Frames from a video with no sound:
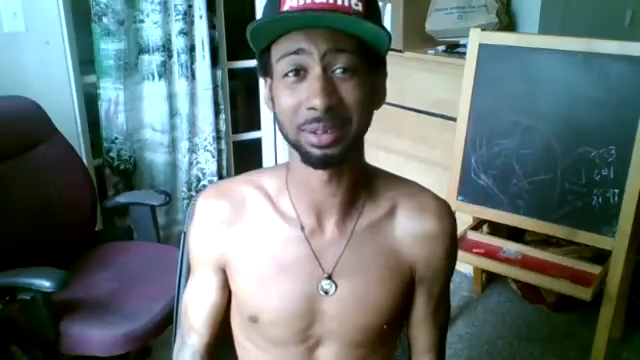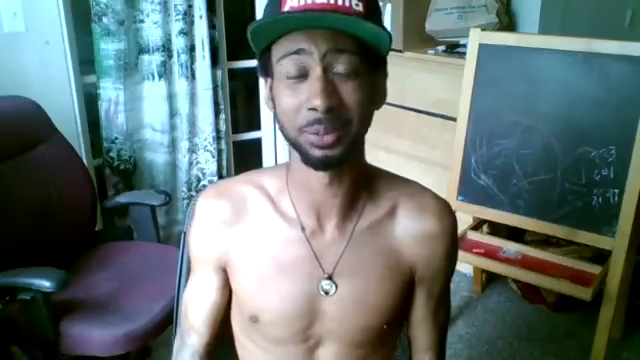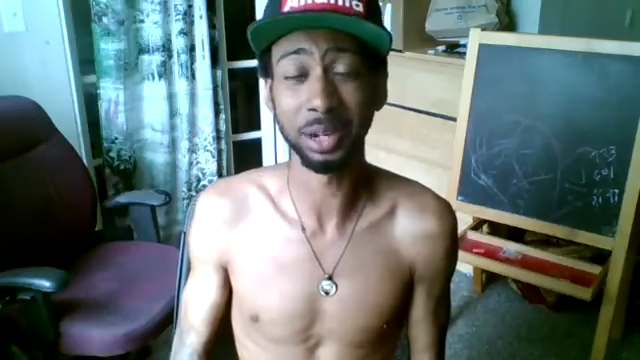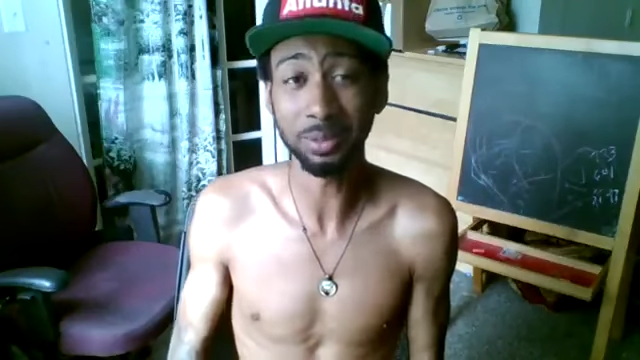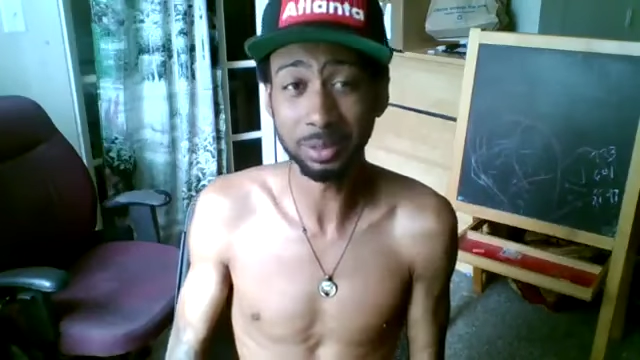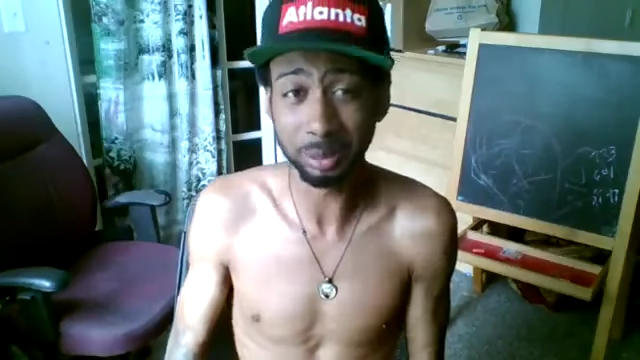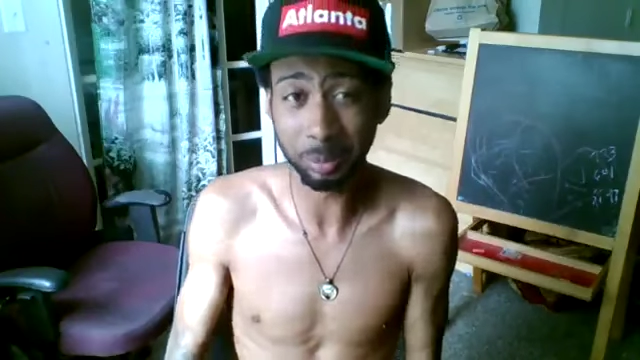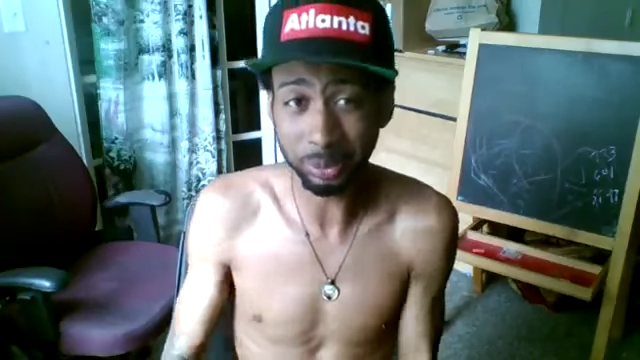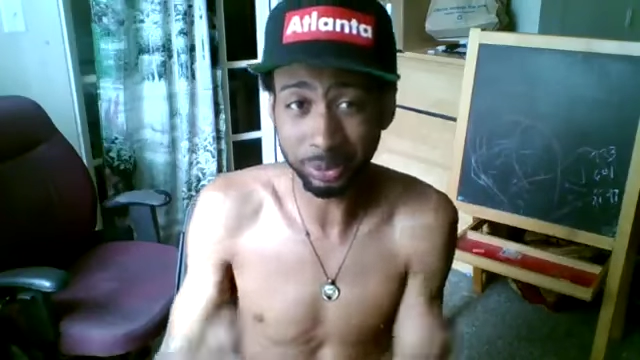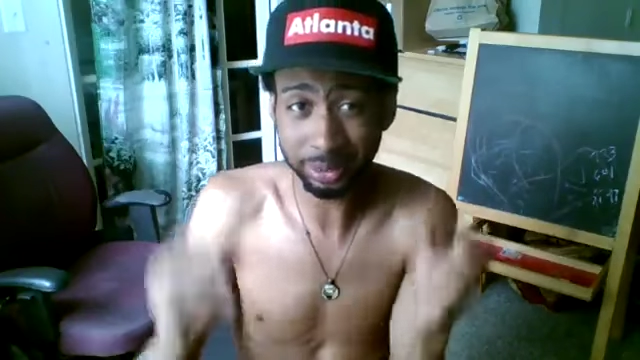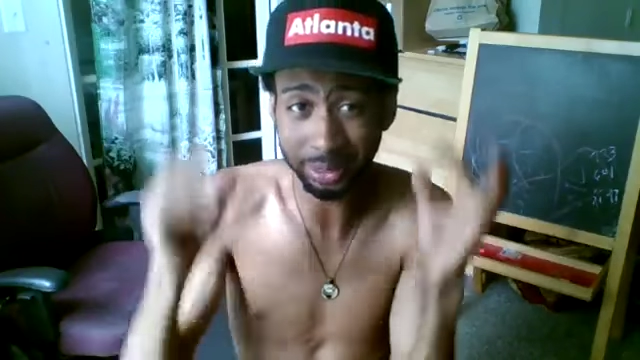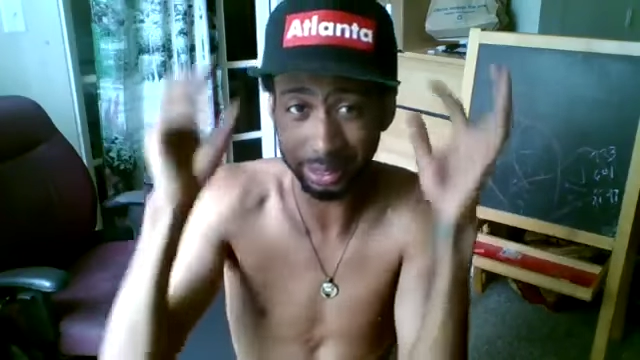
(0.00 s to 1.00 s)
When I was
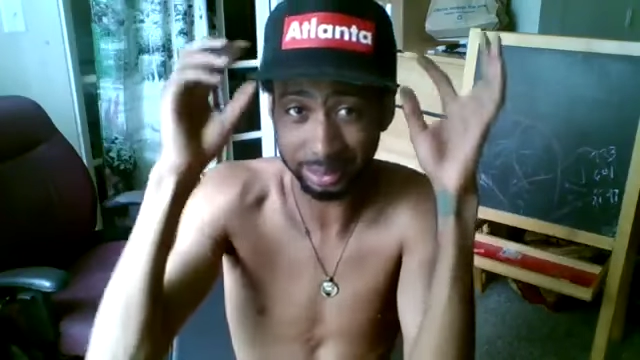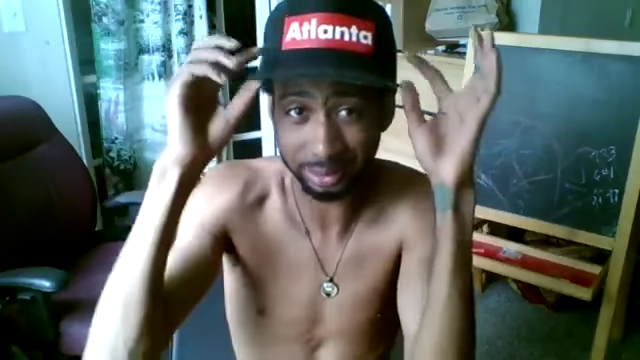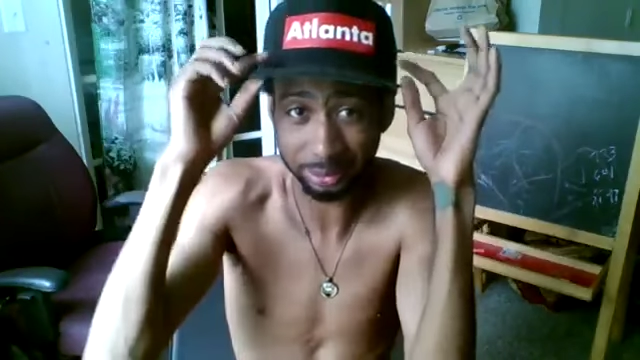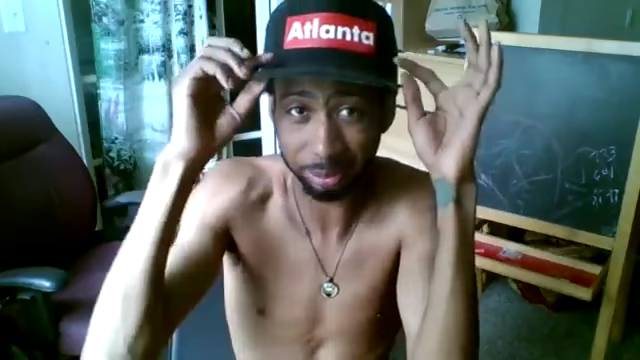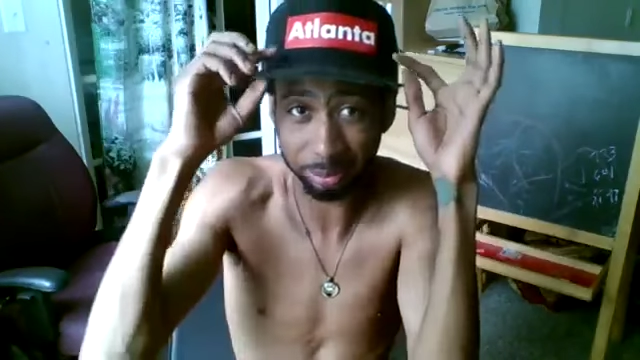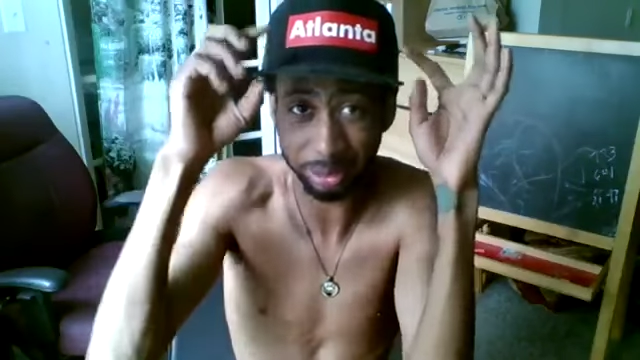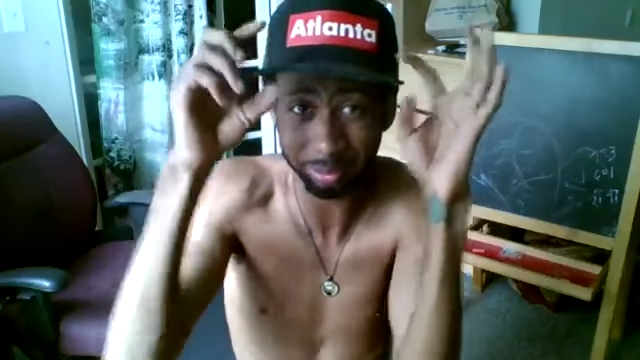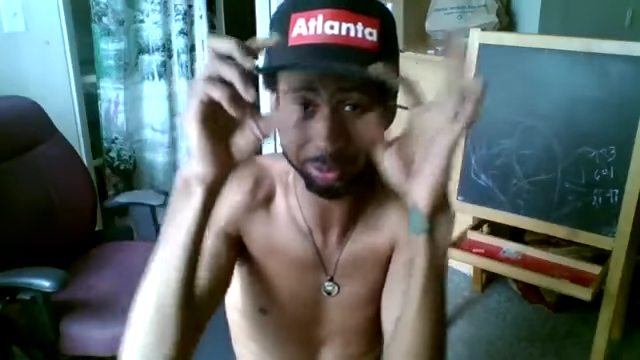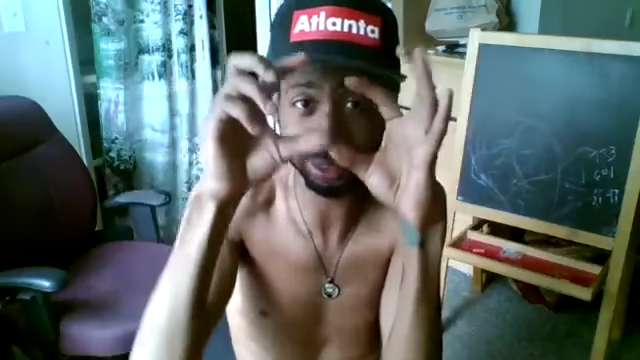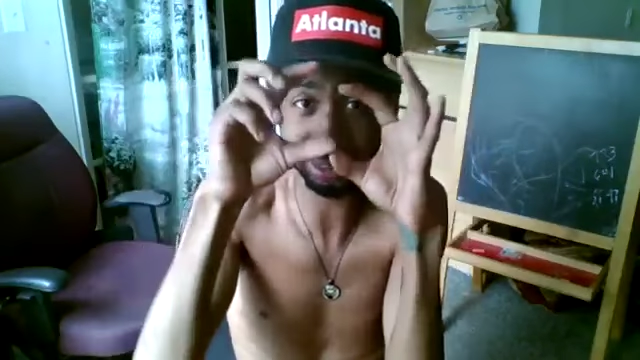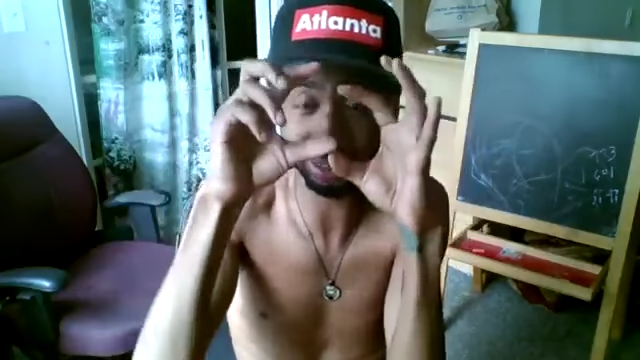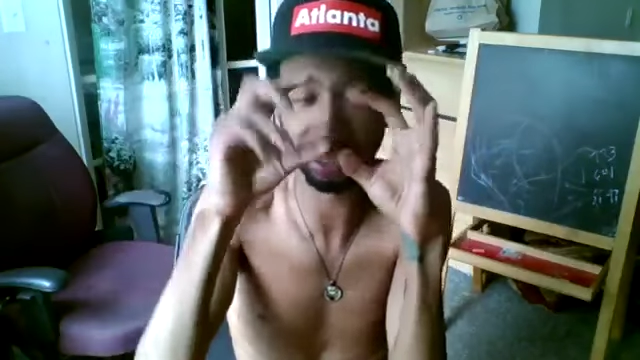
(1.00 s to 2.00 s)
born, I had a little
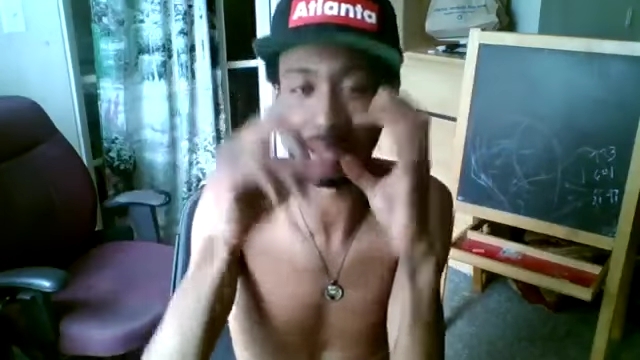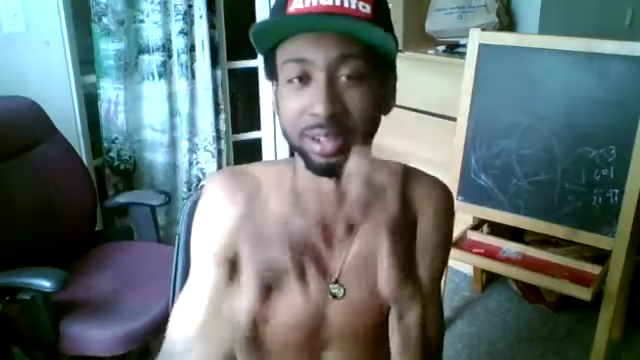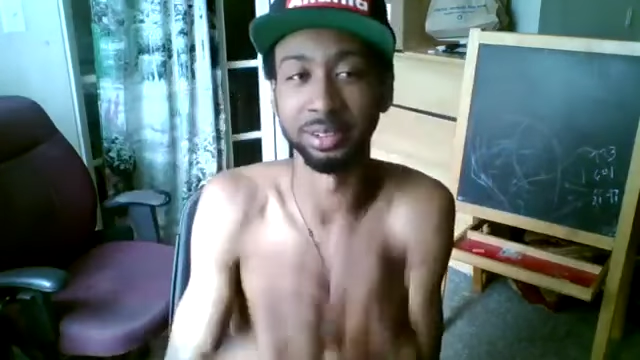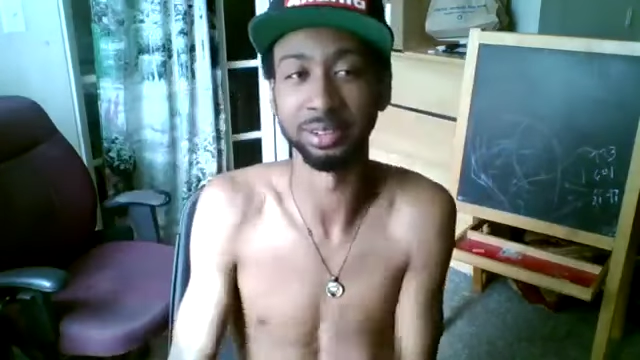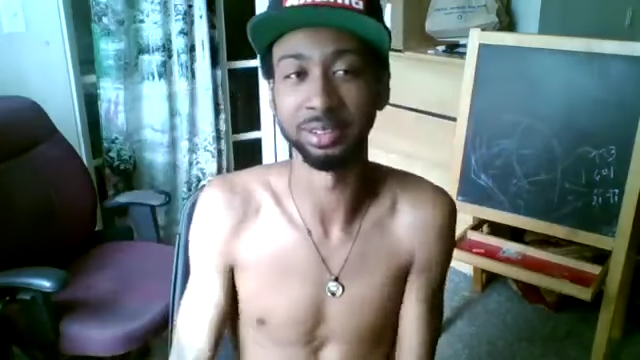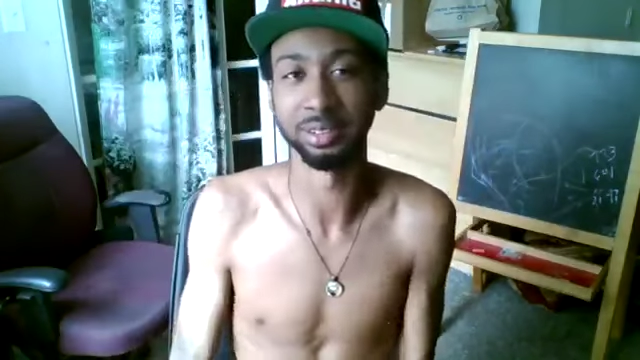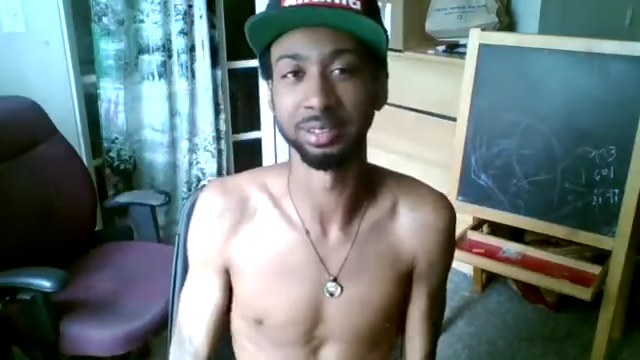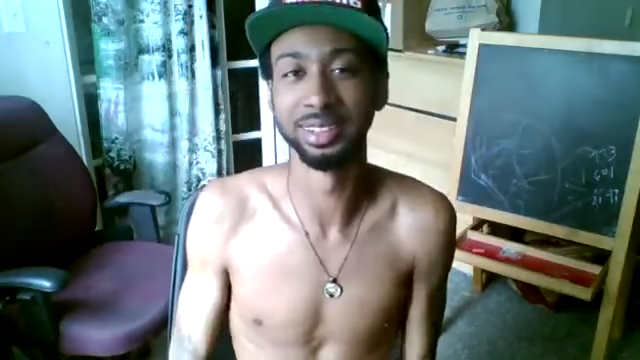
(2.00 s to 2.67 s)
baby Atlanta hat on.